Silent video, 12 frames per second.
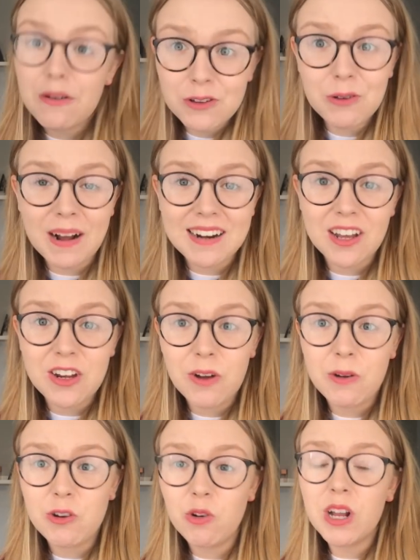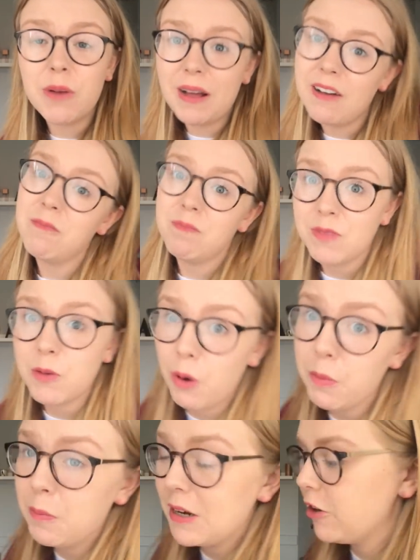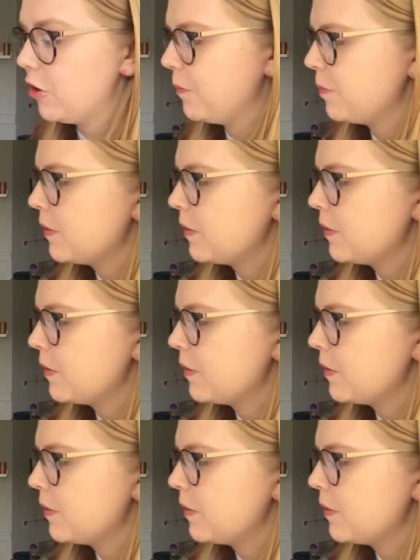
If you act like you know what you're talking about, you probably do.